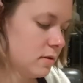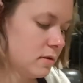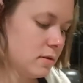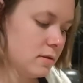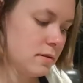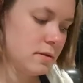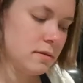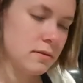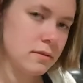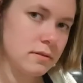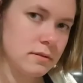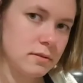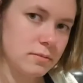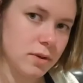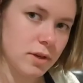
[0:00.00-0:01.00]

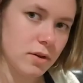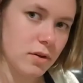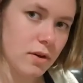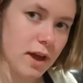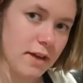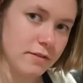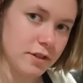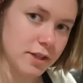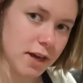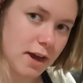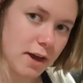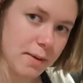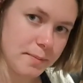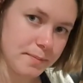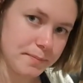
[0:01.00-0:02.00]
We go F
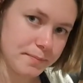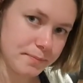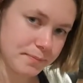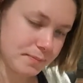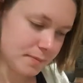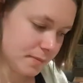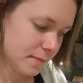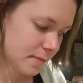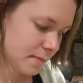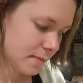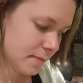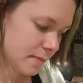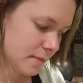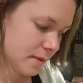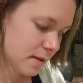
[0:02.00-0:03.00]
sharp,
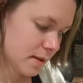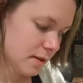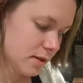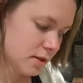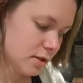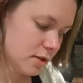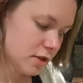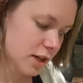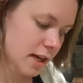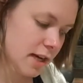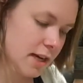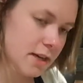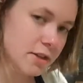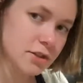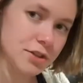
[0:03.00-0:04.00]

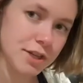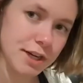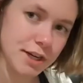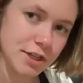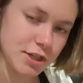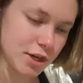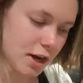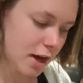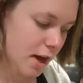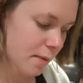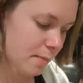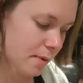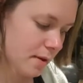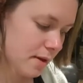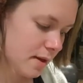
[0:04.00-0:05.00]
G, G
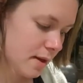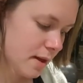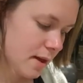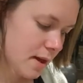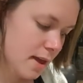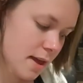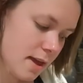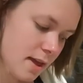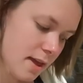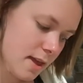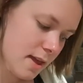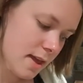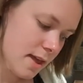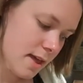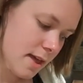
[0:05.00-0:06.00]
sharp,
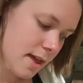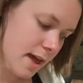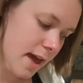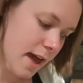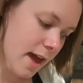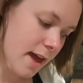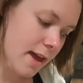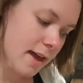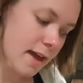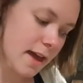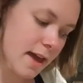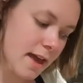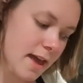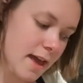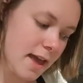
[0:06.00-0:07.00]
A
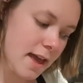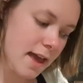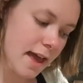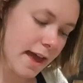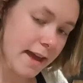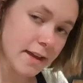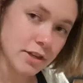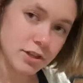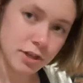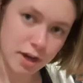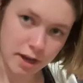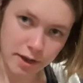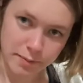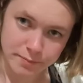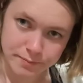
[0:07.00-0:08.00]

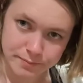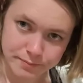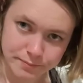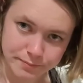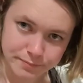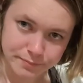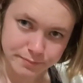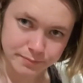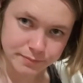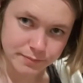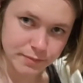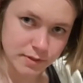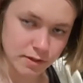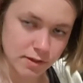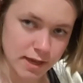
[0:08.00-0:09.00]
sharp.
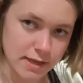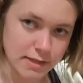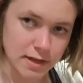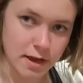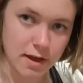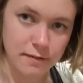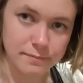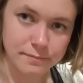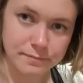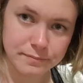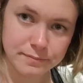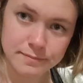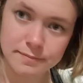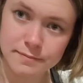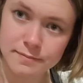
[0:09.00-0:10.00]
So there's our
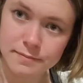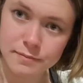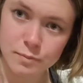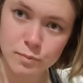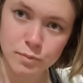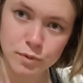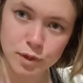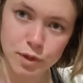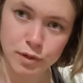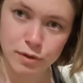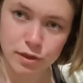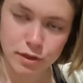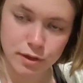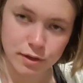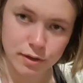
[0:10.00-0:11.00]
root and
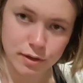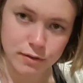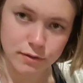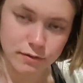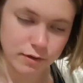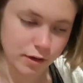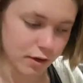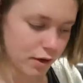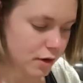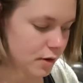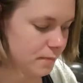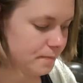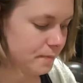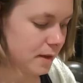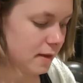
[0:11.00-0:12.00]
third.
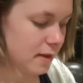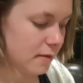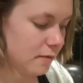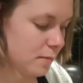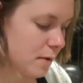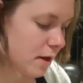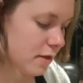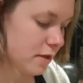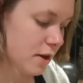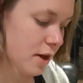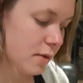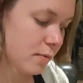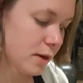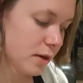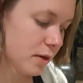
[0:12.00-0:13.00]
And then from our
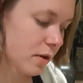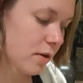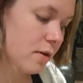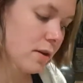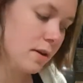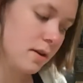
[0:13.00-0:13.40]
third, we go